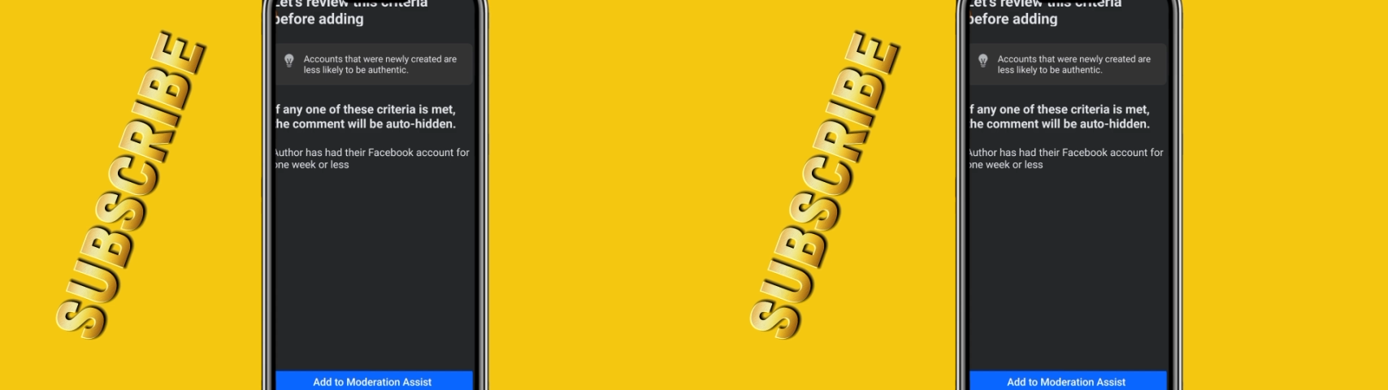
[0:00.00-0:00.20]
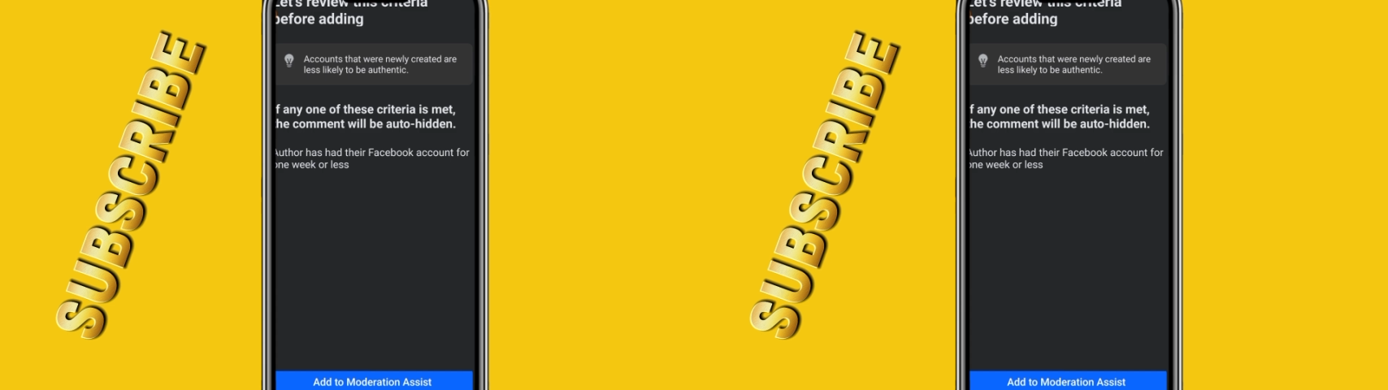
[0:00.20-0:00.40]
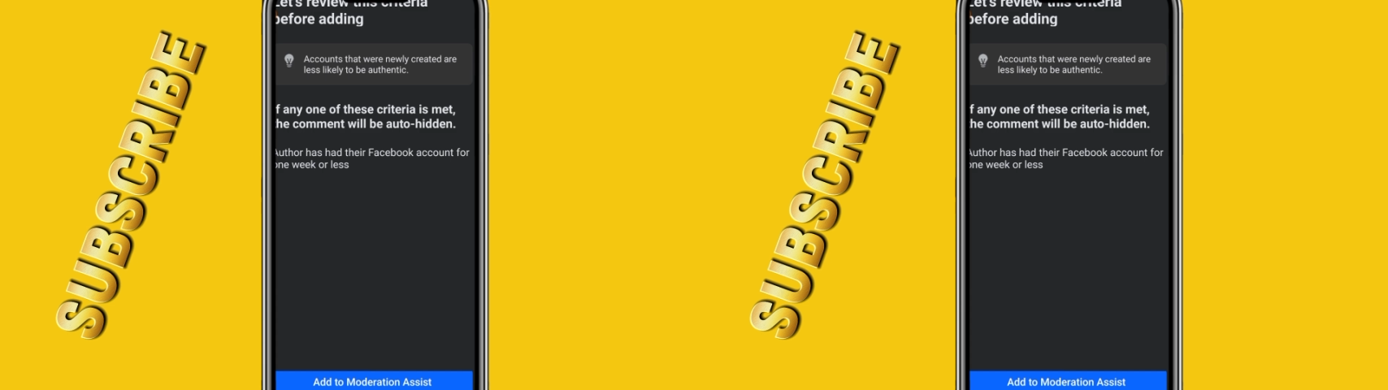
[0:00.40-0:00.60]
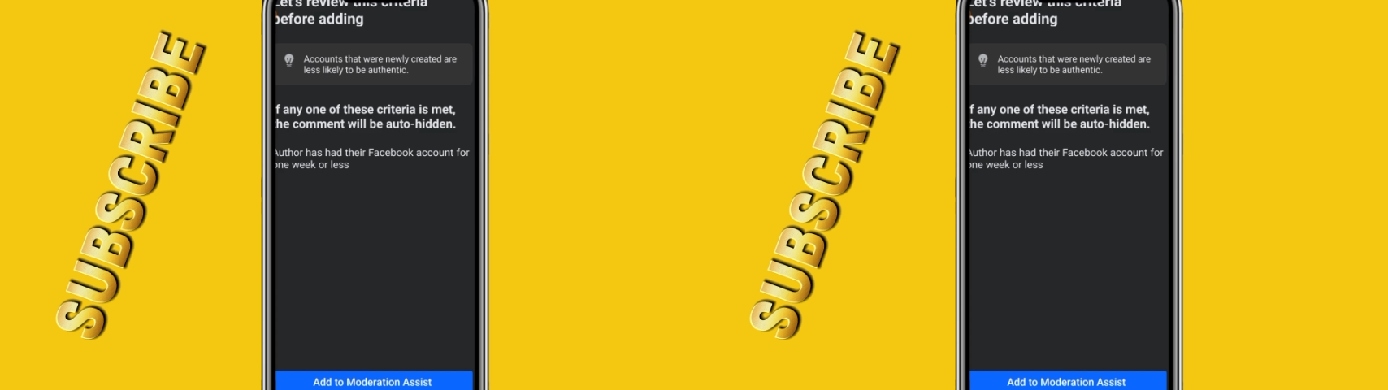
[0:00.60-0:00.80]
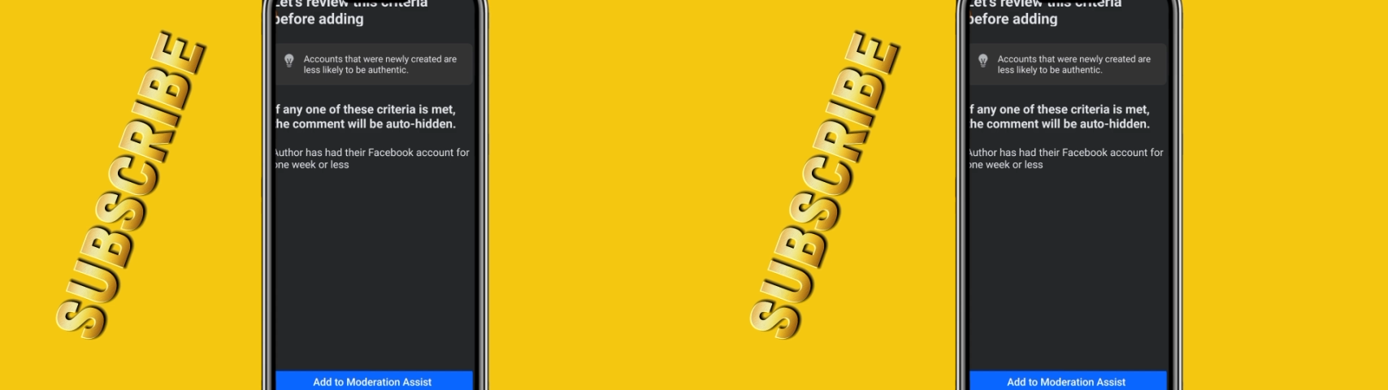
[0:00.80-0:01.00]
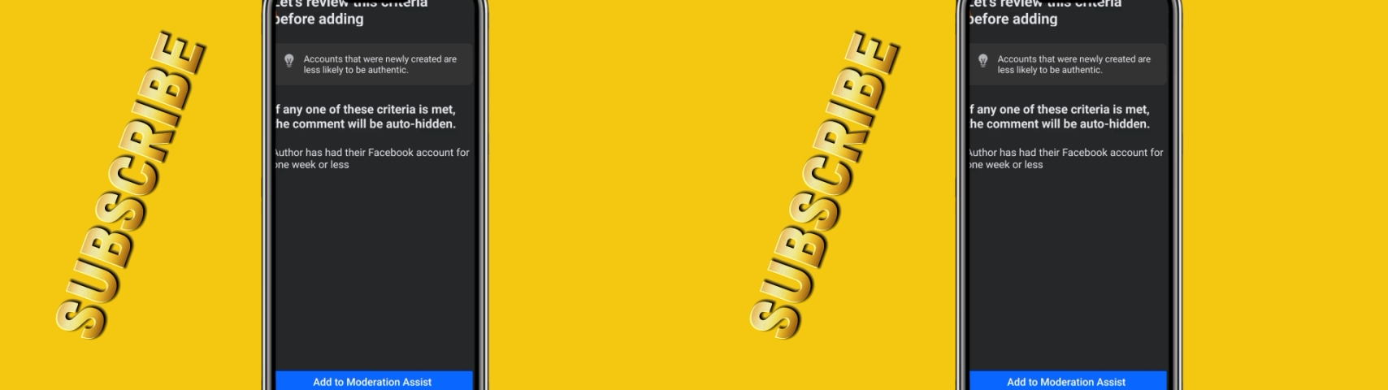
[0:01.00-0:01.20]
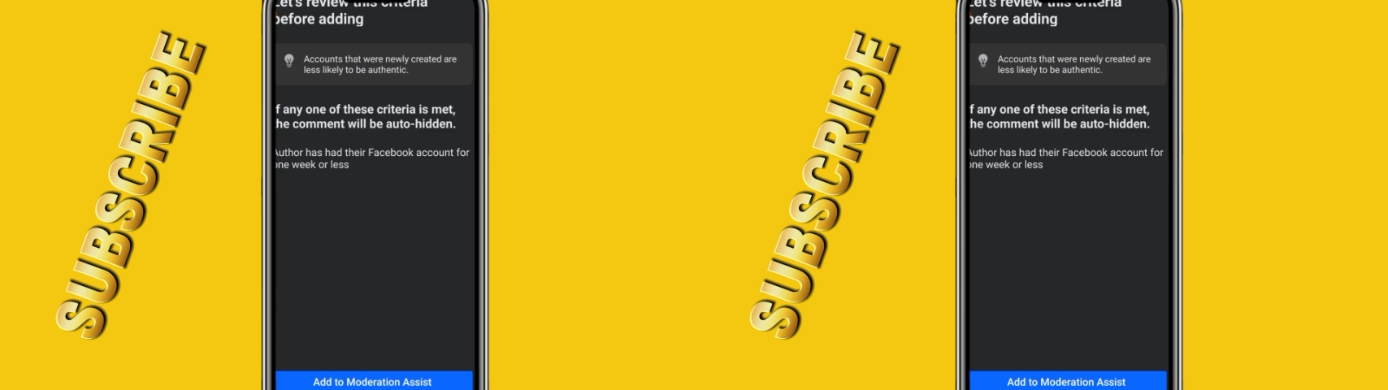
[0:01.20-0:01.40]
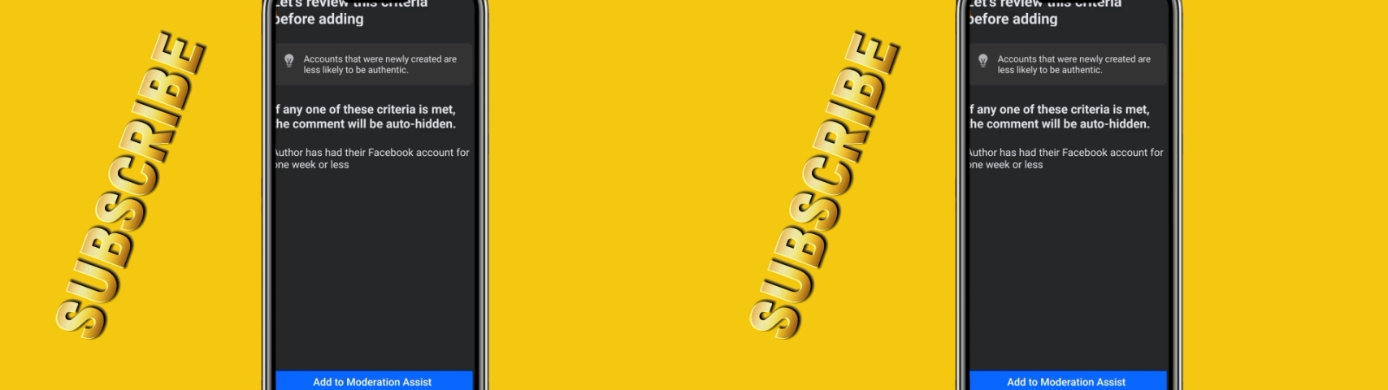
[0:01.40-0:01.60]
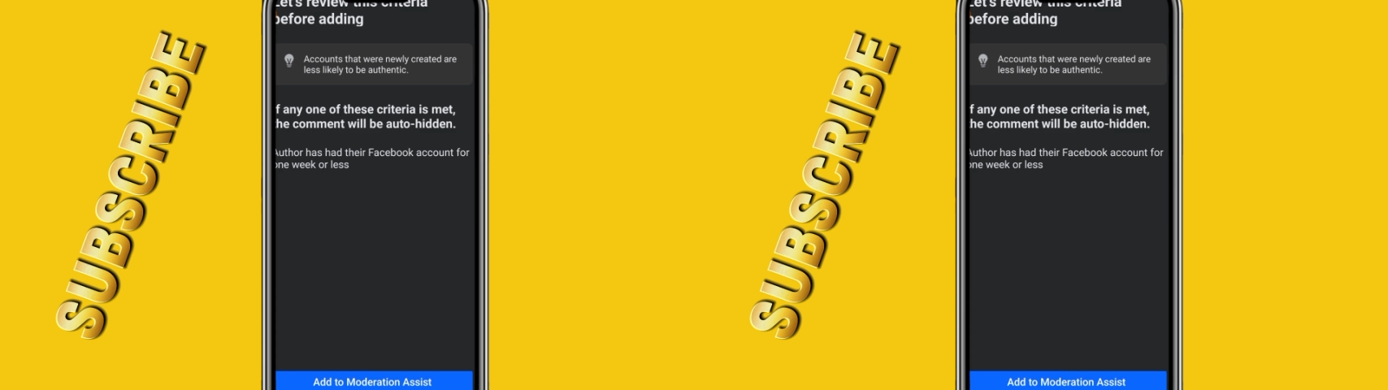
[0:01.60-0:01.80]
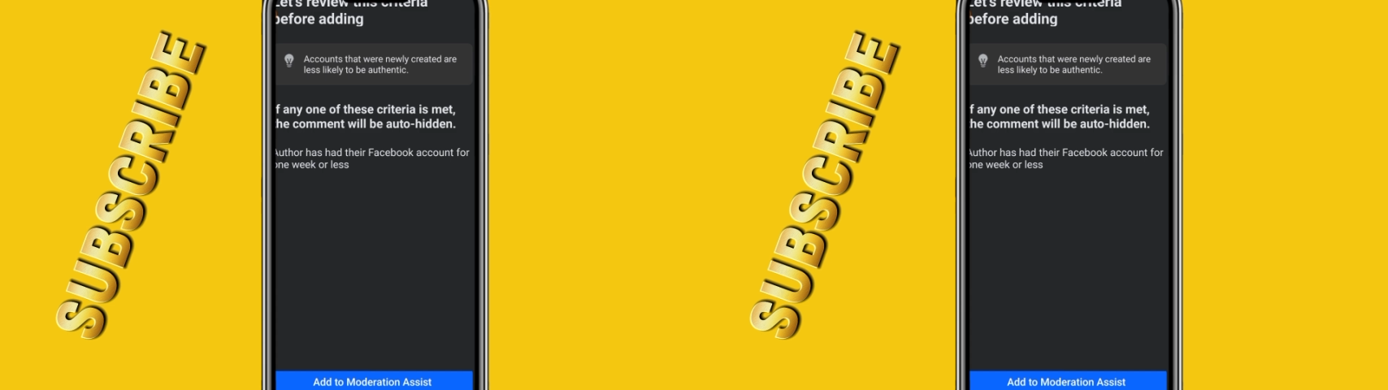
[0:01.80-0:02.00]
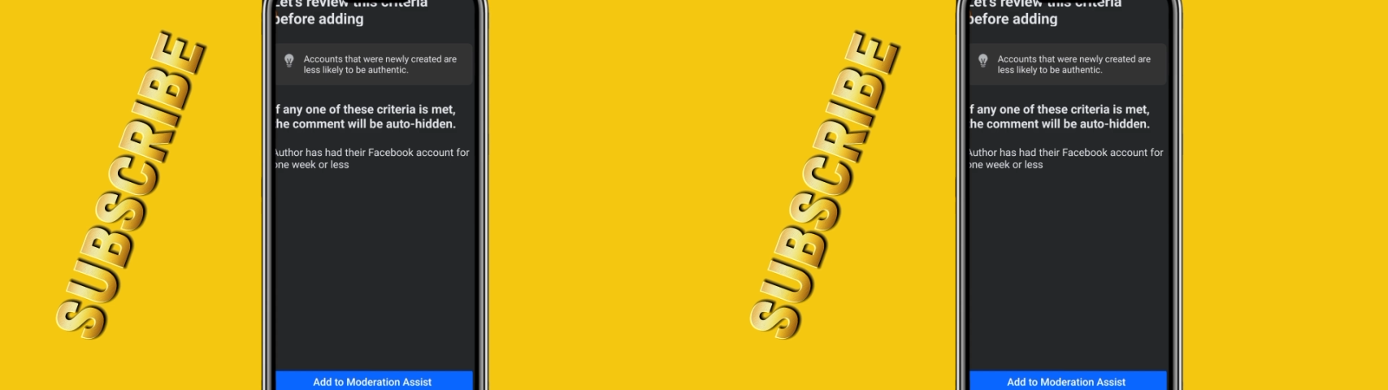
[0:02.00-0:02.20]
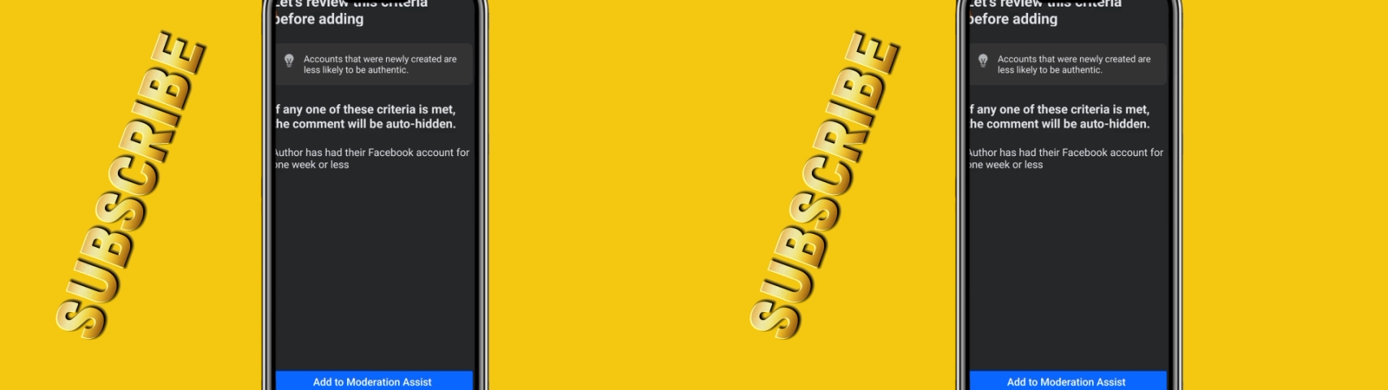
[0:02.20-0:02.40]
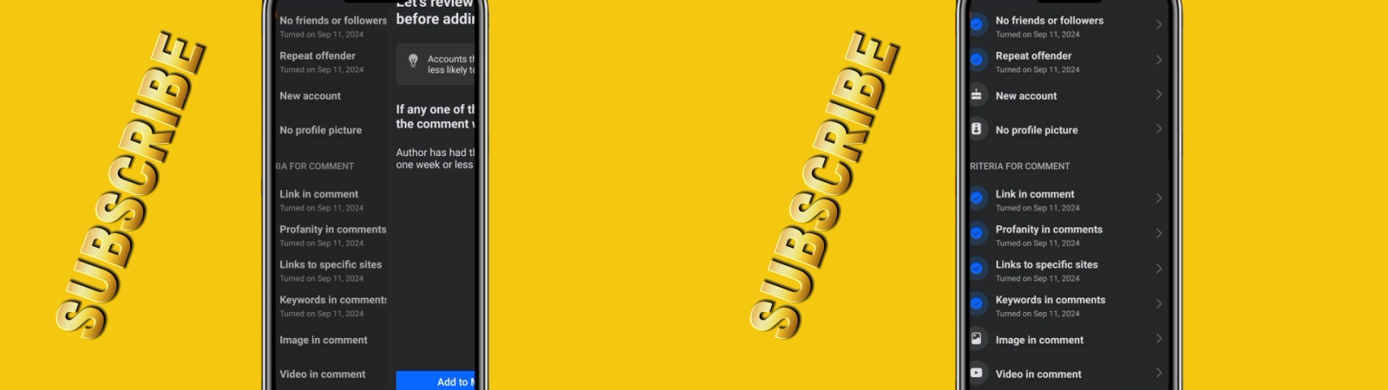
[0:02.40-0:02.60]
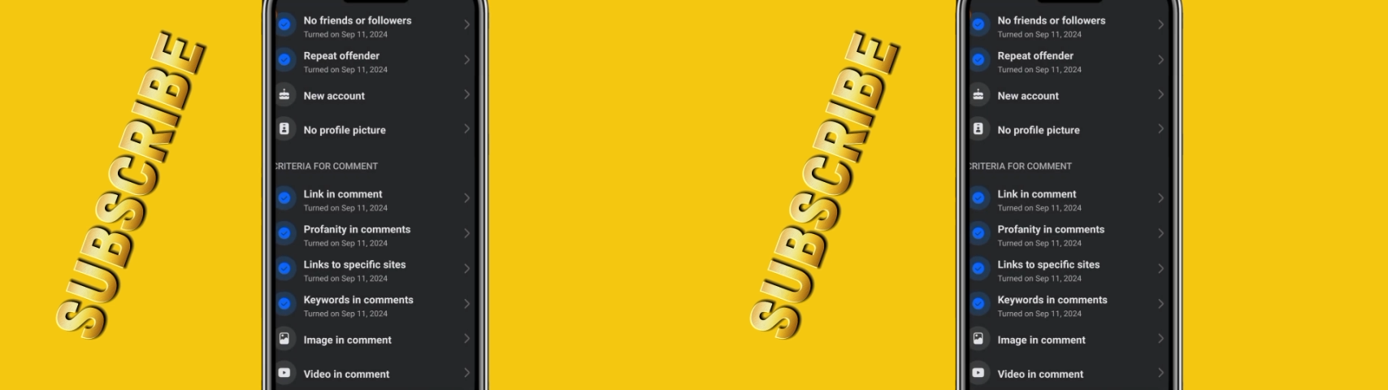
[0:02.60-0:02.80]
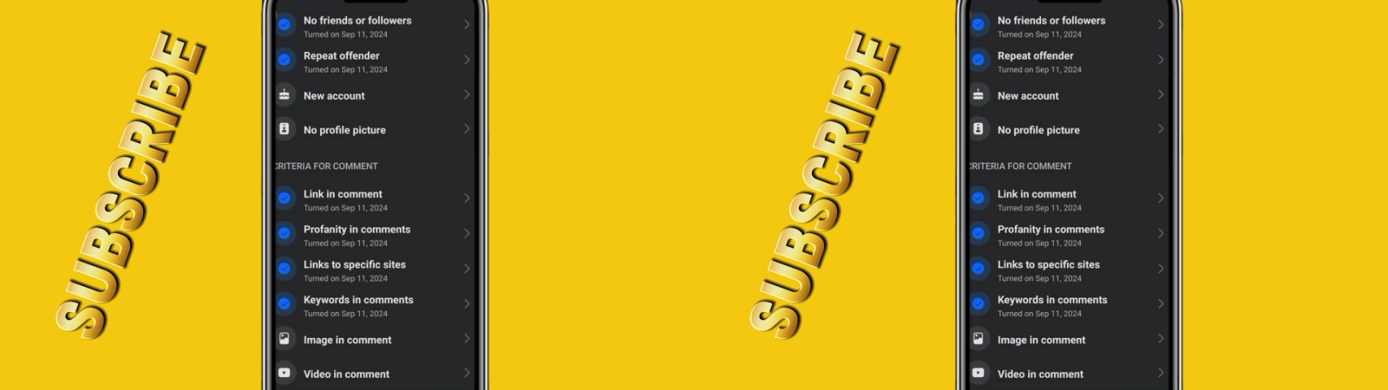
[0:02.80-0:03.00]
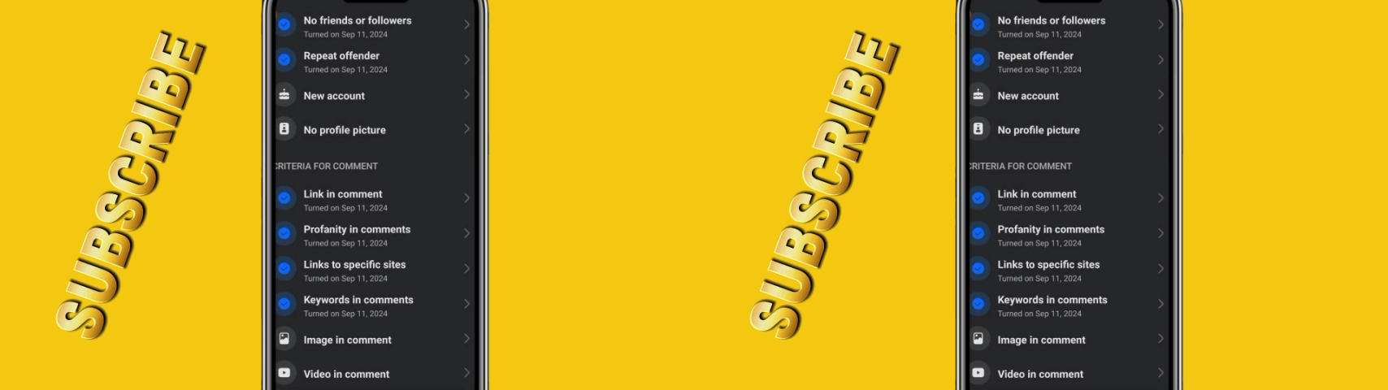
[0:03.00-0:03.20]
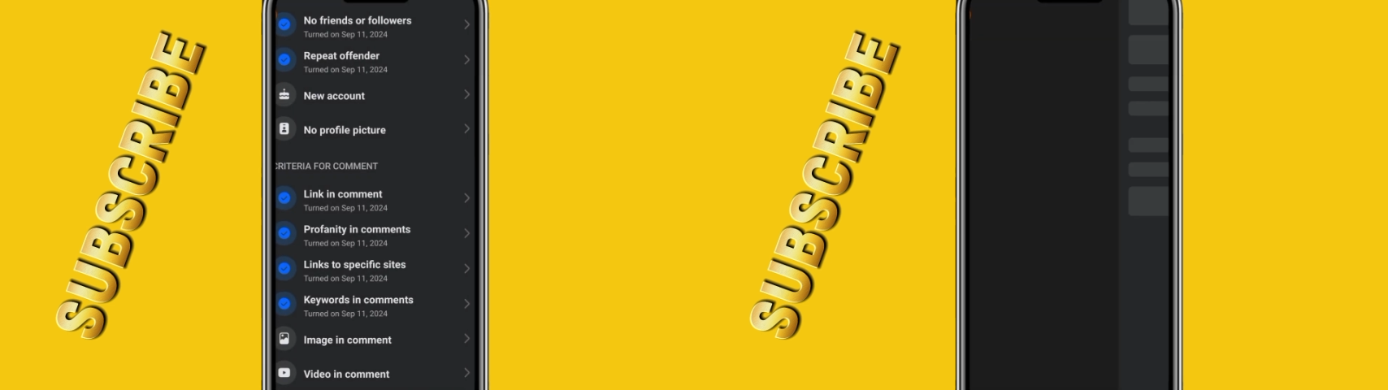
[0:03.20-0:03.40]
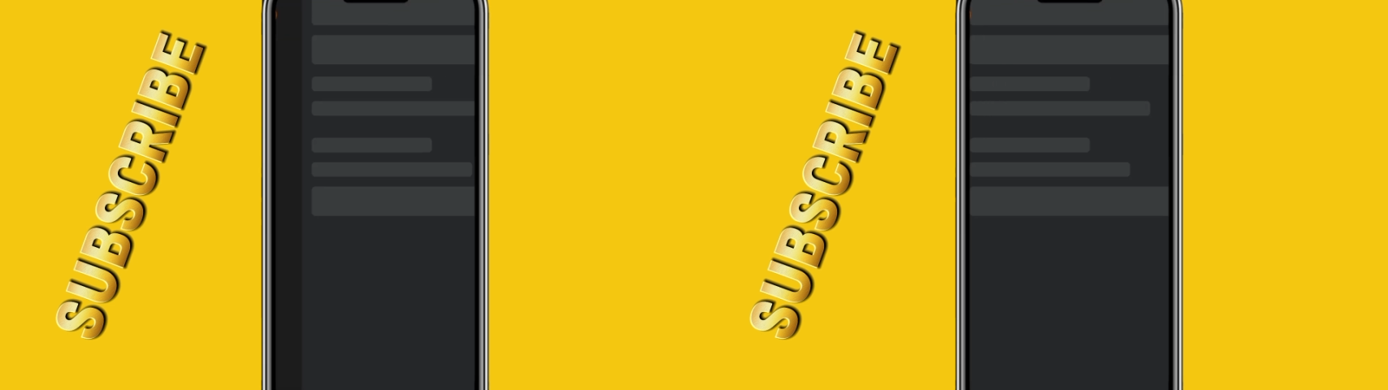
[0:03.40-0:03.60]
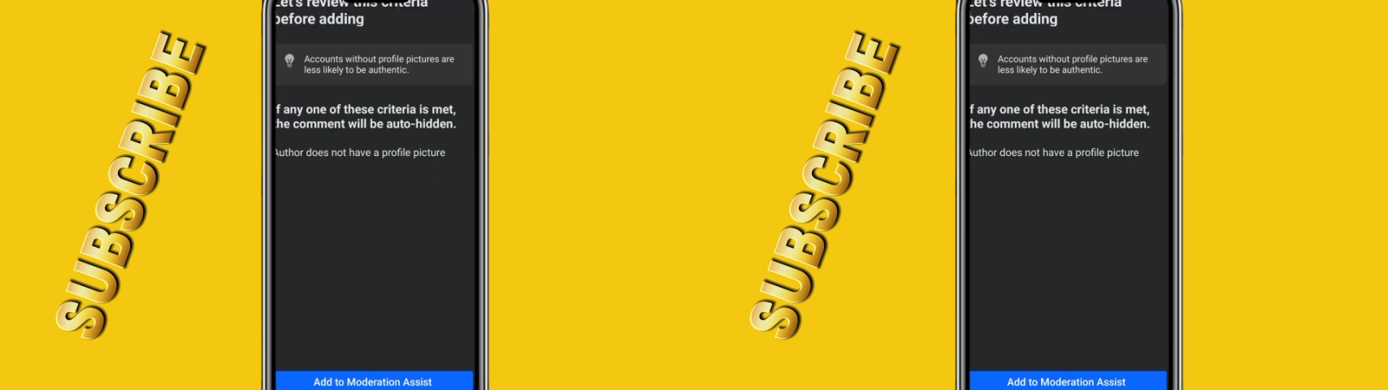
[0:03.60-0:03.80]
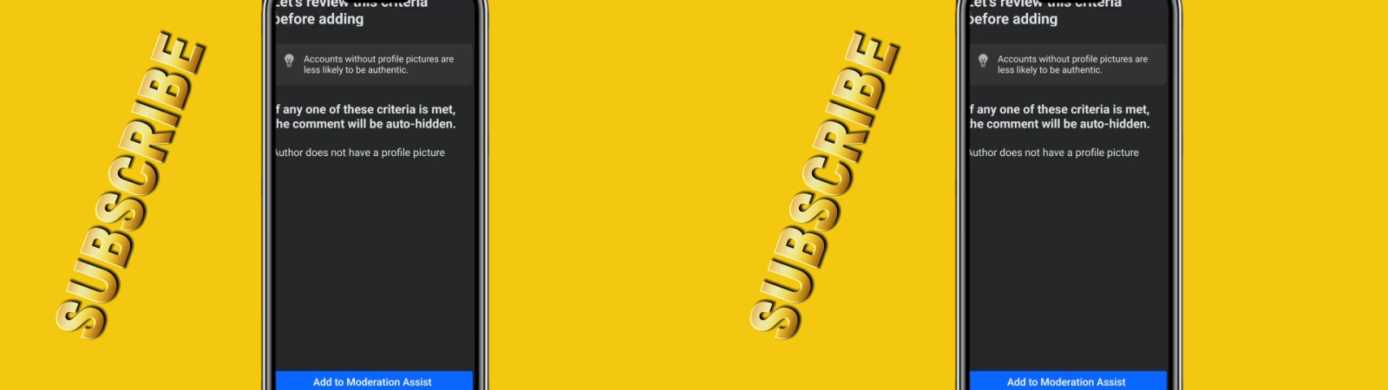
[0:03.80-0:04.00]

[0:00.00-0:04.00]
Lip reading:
No face is visible, so there are no lips to read.